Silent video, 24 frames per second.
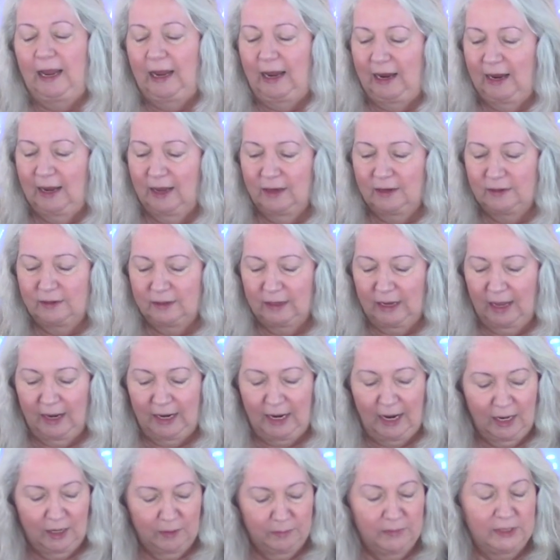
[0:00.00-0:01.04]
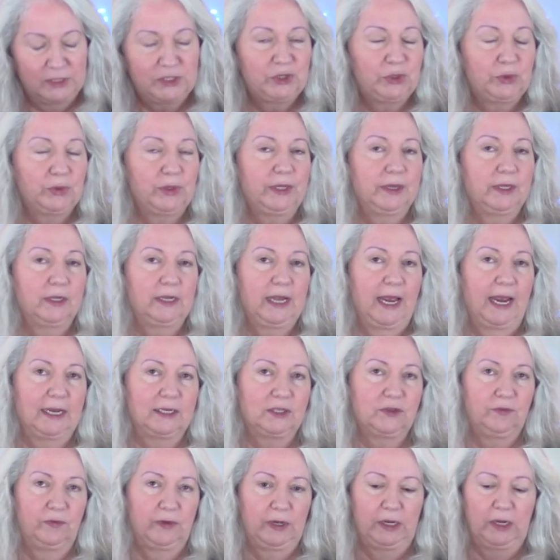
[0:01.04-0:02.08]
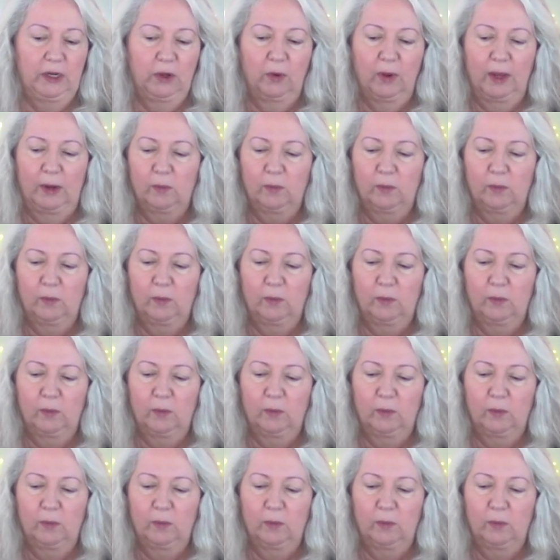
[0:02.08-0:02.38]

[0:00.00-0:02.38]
And I had a mystery in the last video.